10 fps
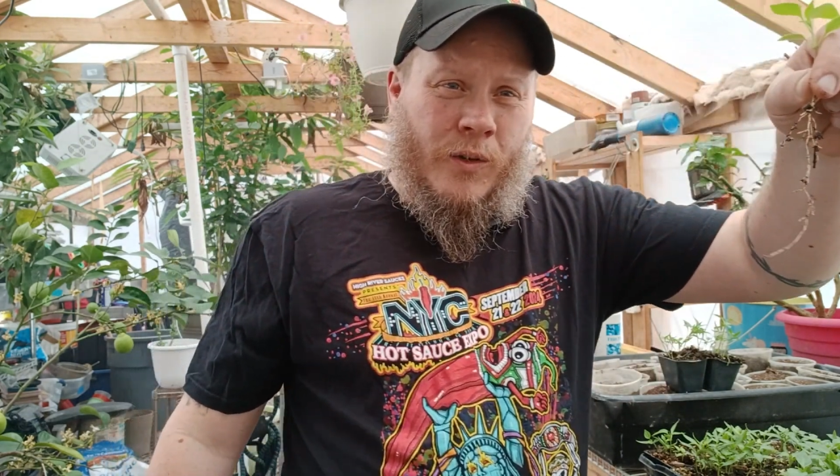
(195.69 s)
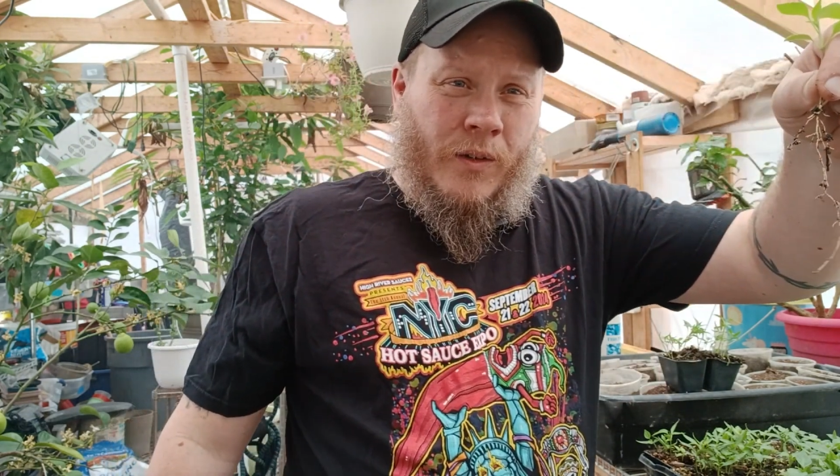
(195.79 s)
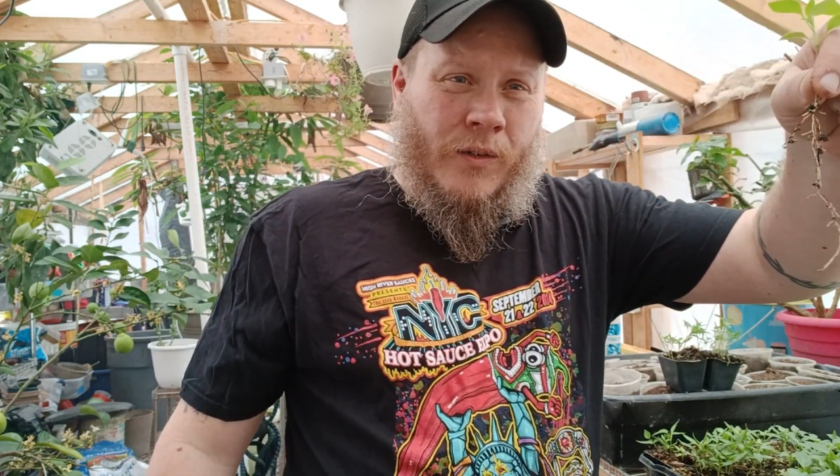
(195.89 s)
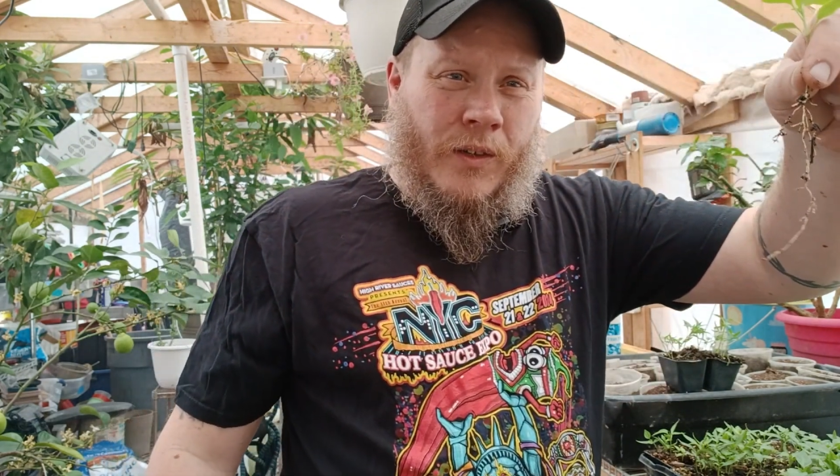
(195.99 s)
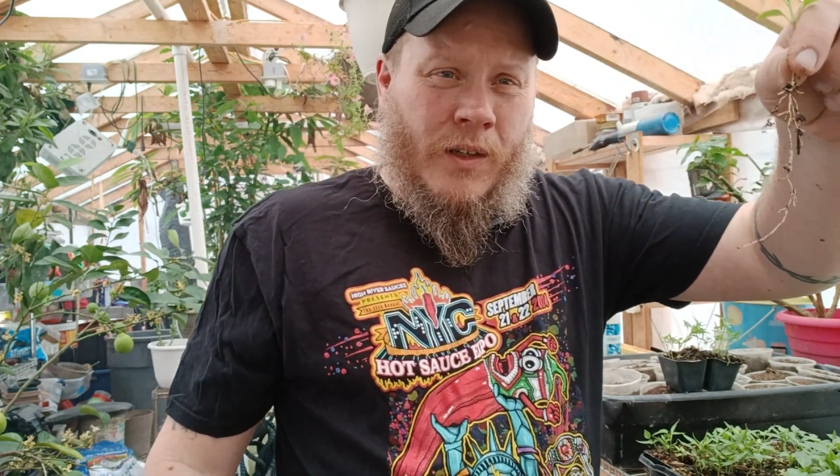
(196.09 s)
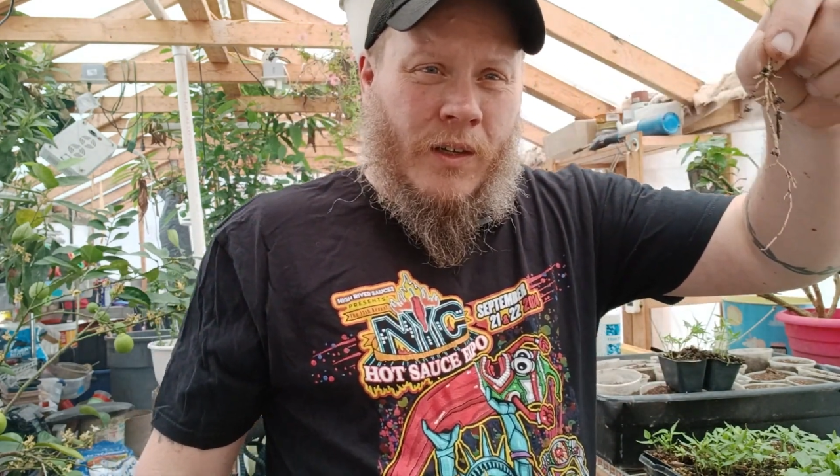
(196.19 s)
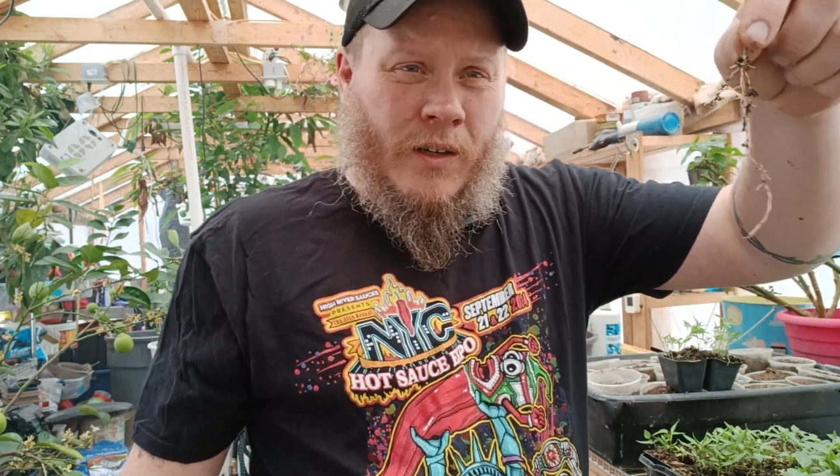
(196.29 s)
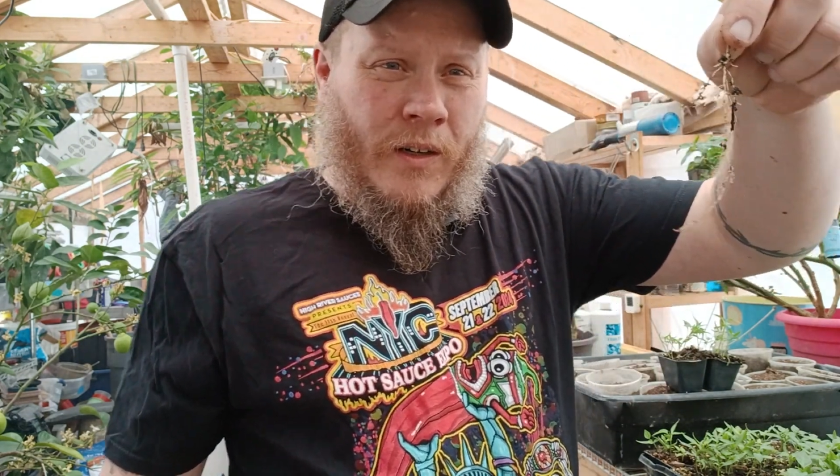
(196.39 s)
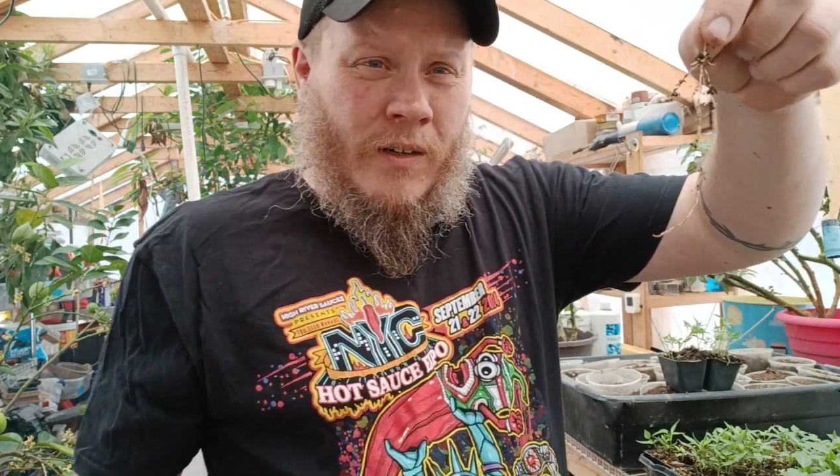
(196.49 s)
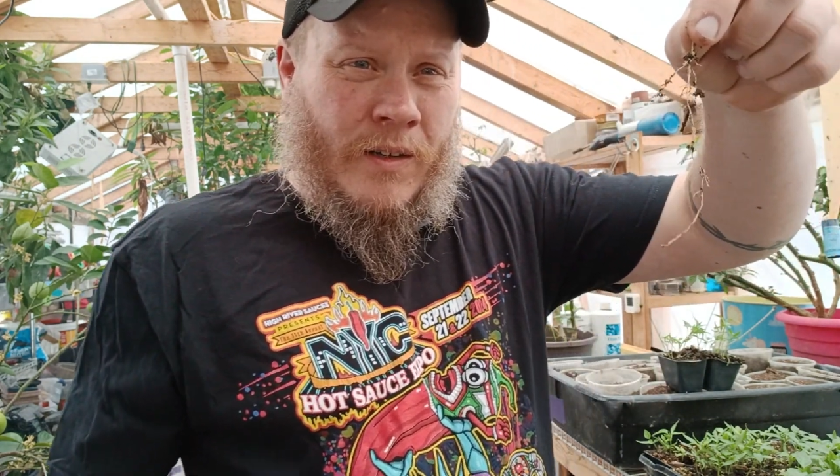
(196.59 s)
can see
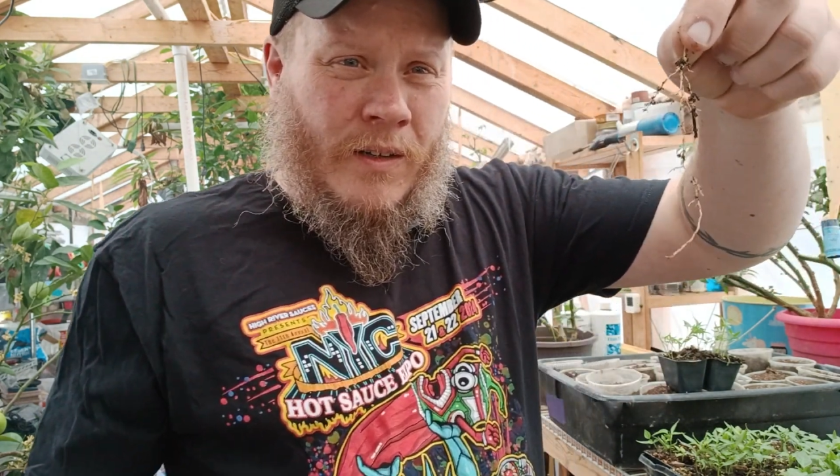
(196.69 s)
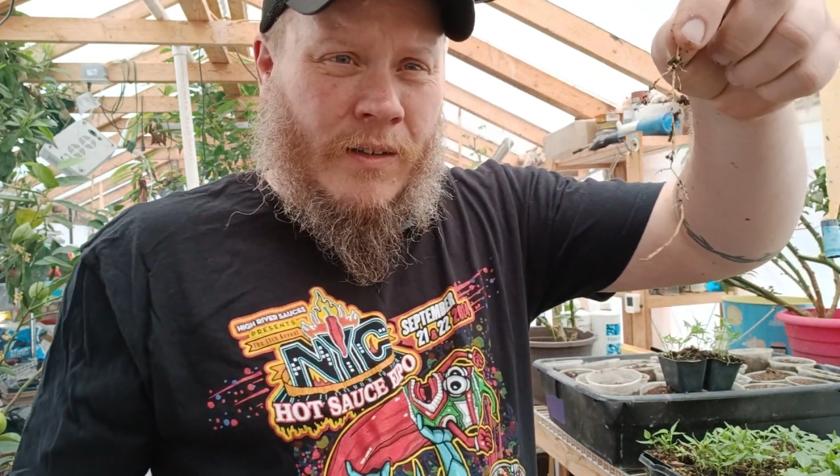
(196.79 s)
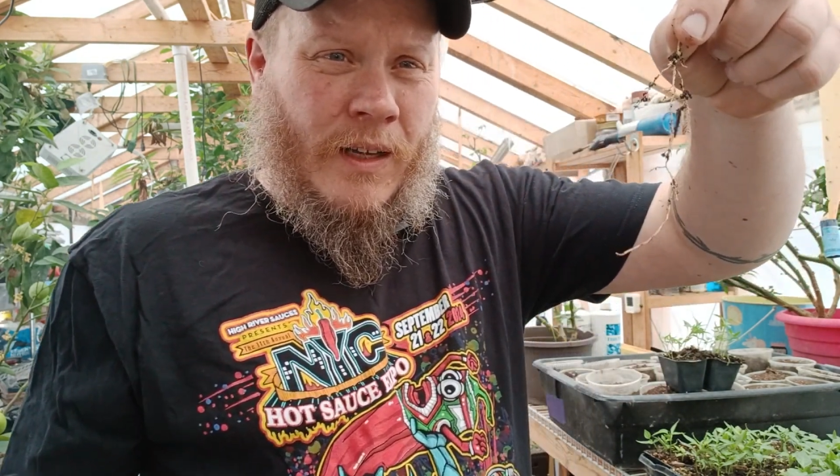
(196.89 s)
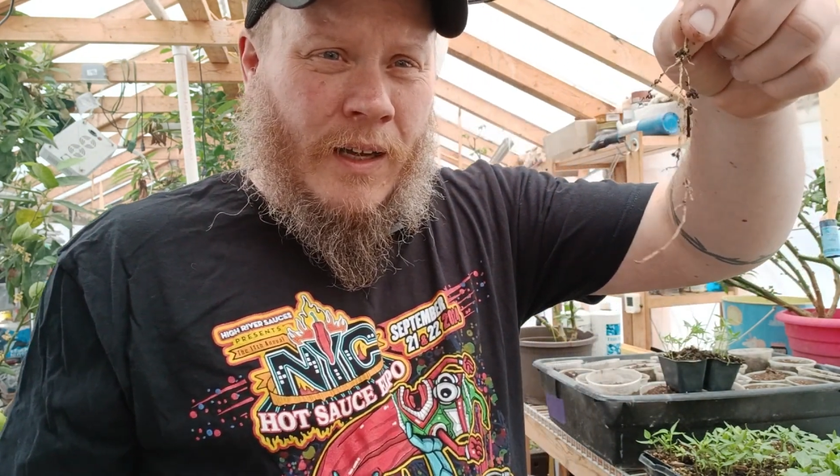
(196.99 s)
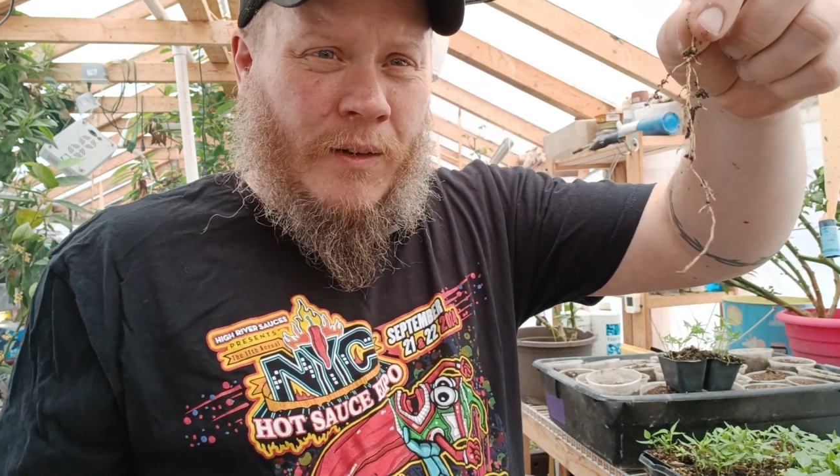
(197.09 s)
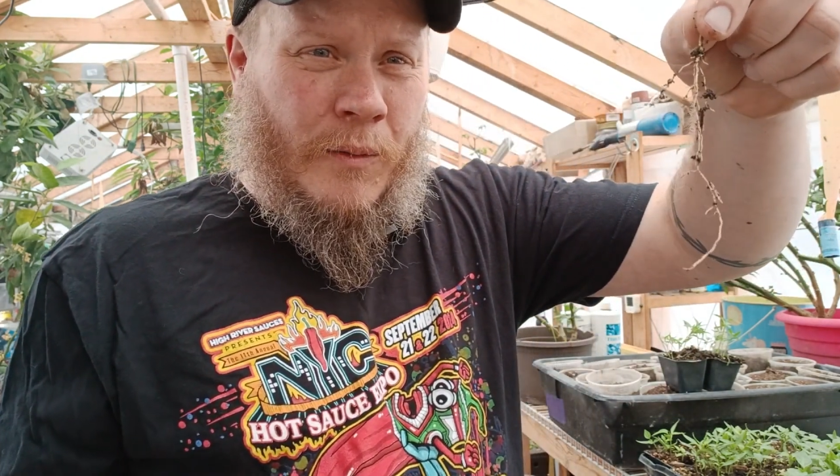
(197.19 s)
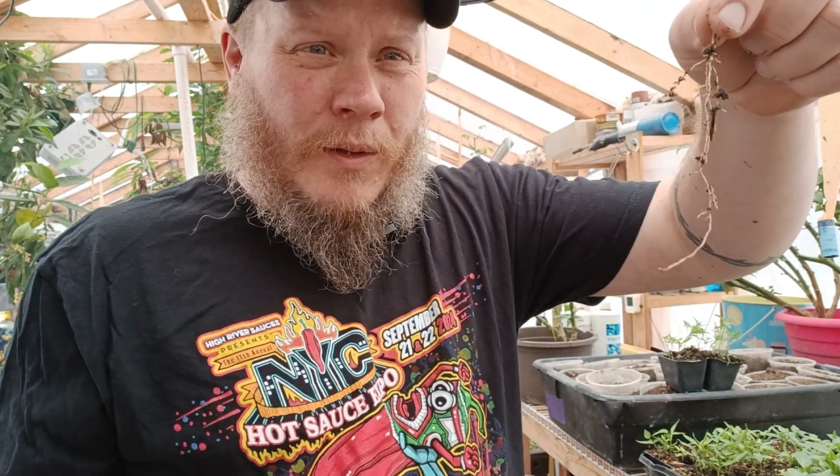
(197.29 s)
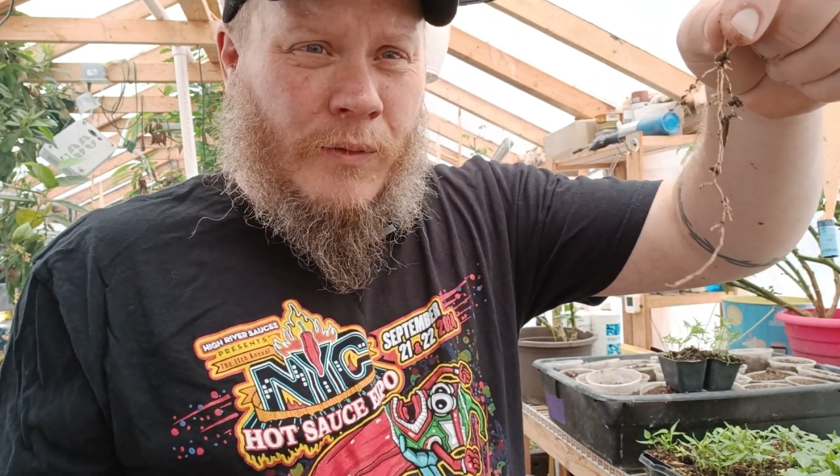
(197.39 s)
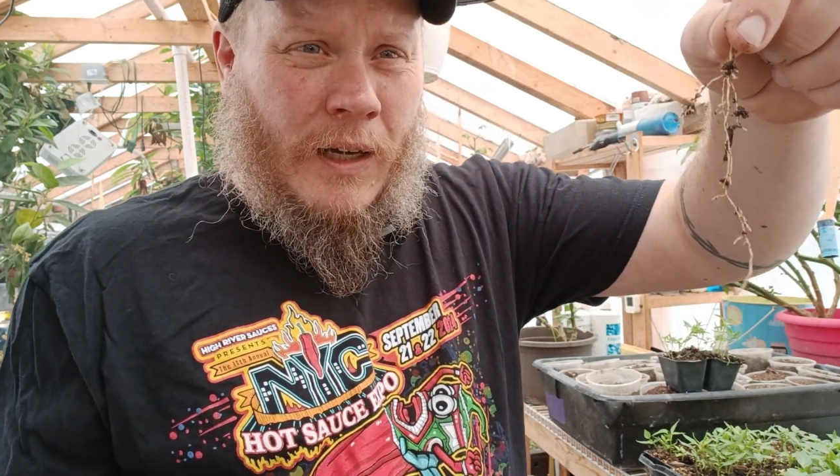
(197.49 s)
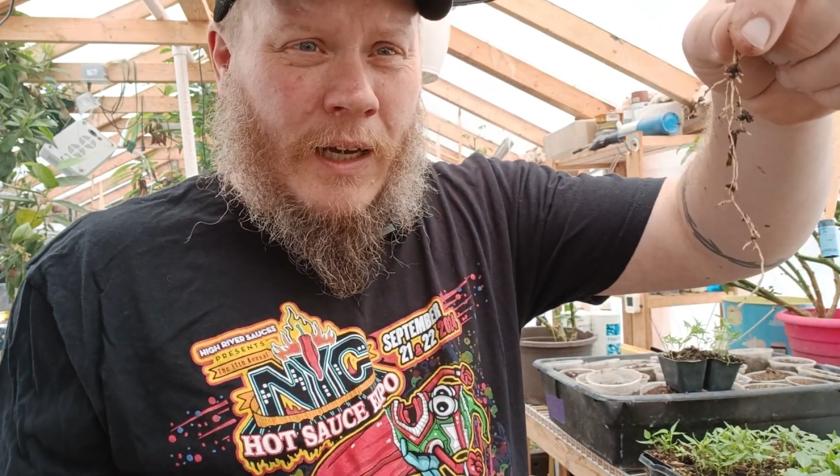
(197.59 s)
here that
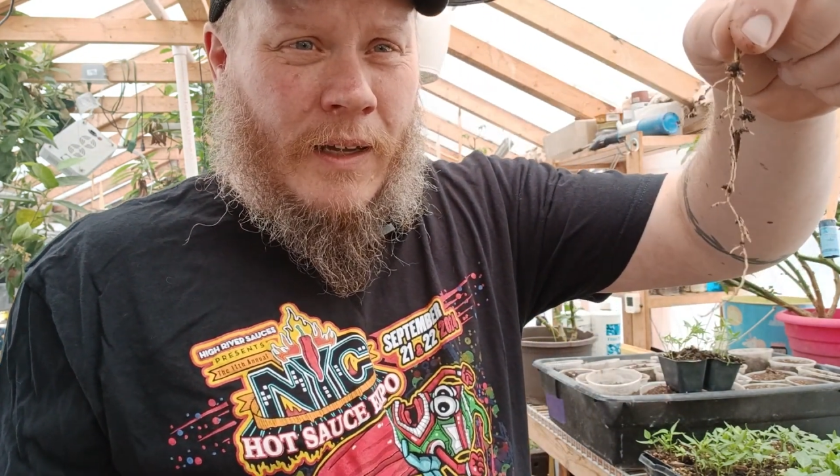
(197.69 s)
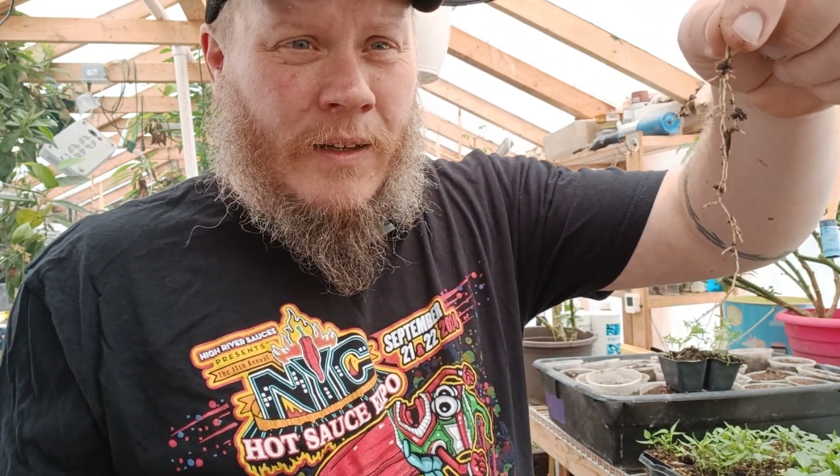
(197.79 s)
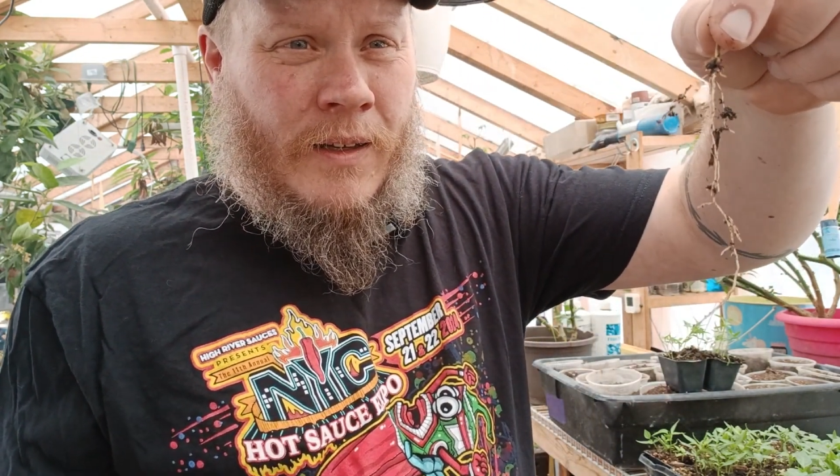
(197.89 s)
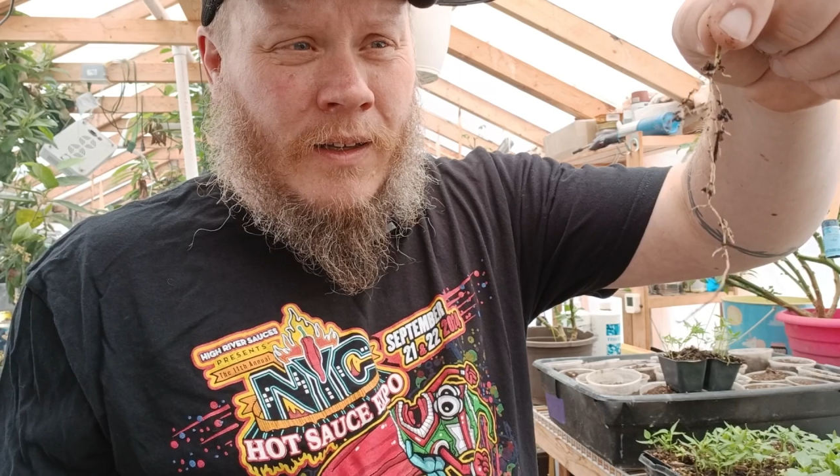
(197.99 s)
we've got